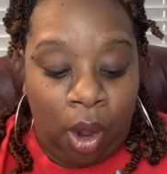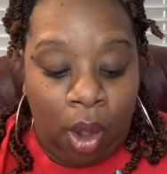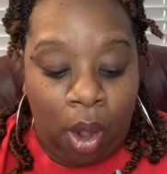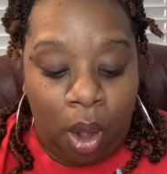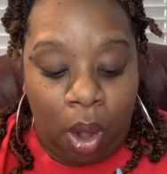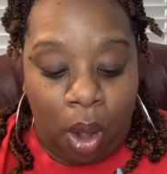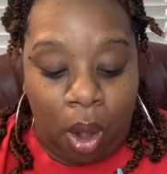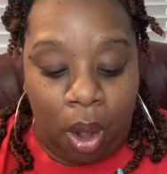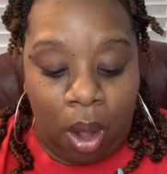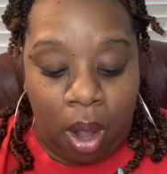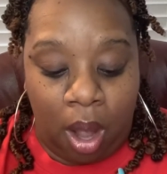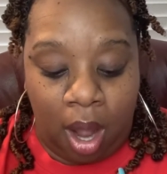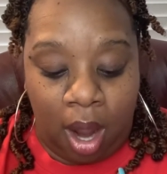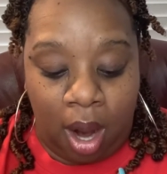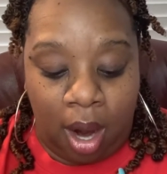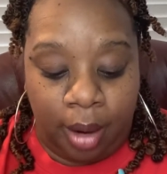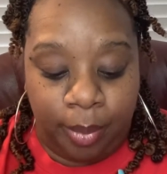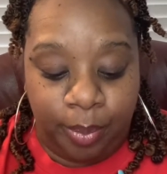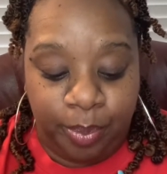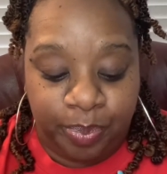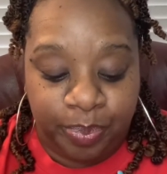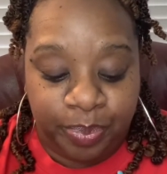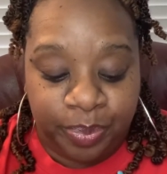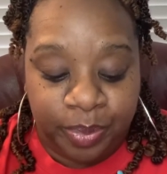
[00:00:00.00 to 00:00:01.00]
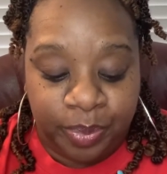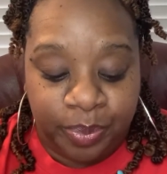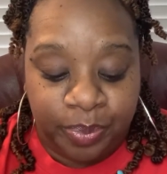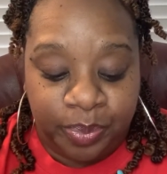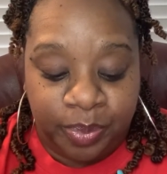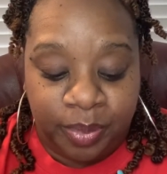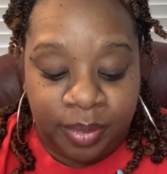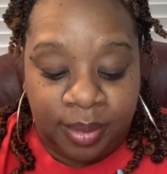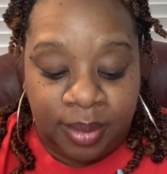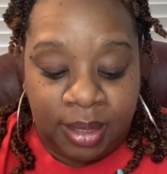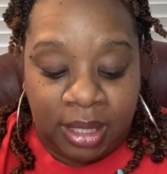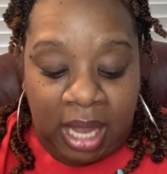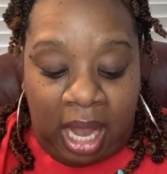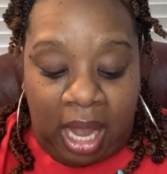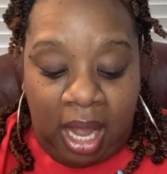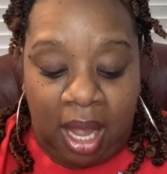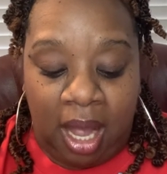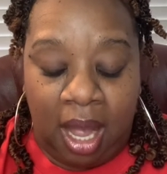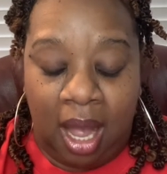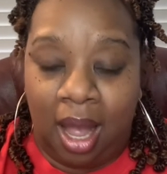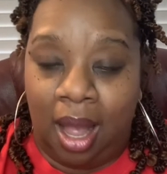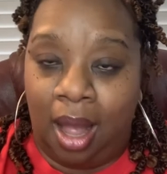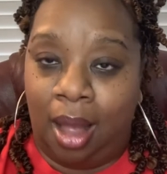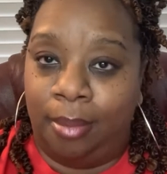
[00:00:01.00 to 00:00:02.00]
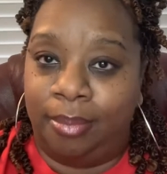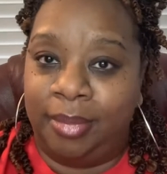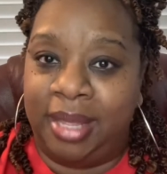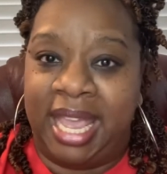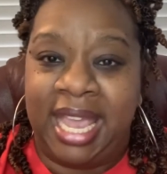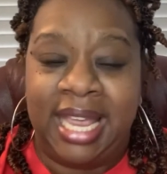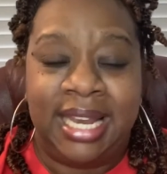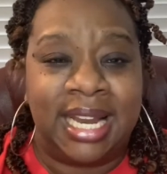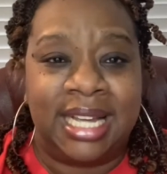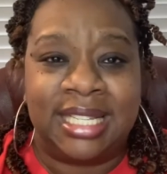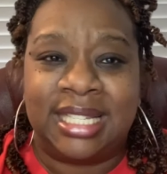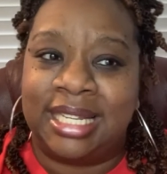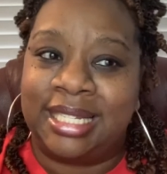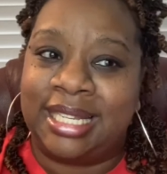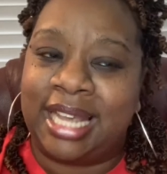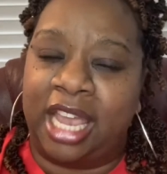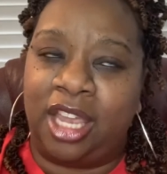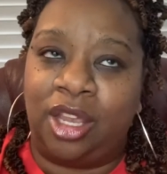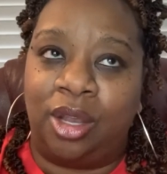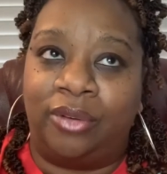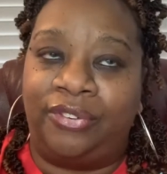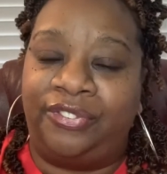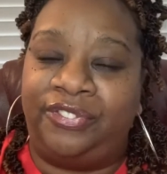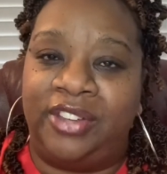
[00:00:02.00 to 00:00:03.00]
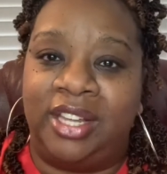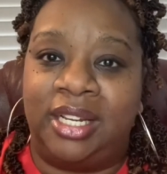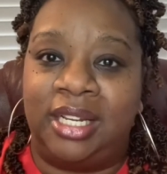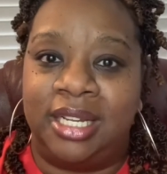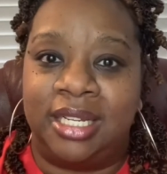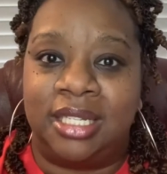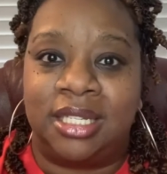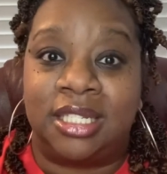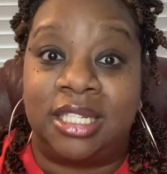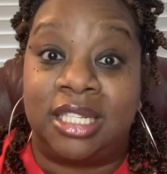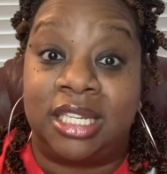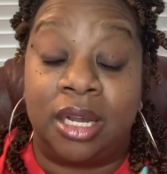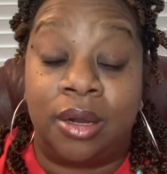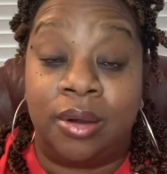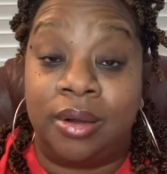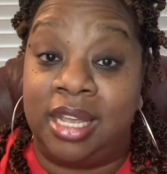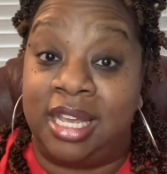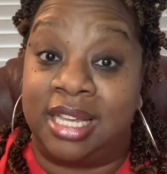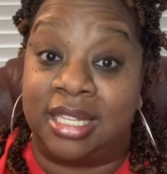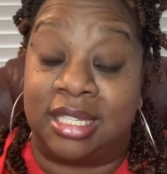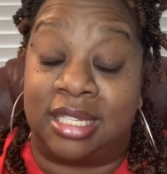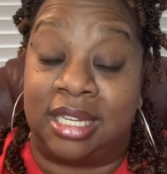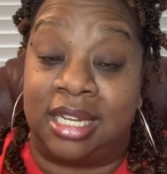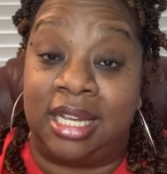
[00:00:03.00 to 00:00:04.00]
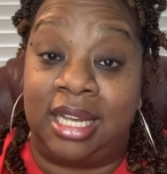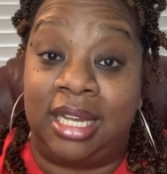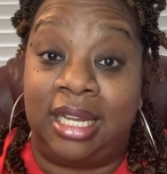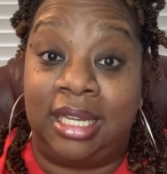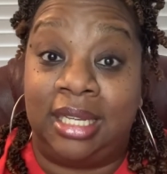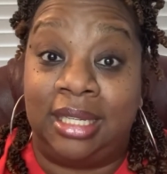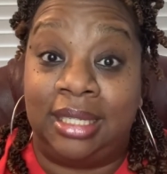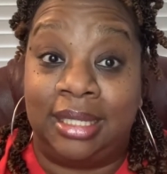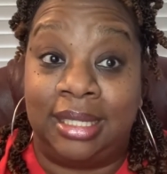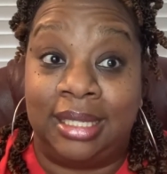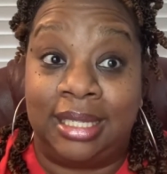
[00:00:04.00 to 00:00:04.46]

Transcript: Or he doesn't take your feelings seriously.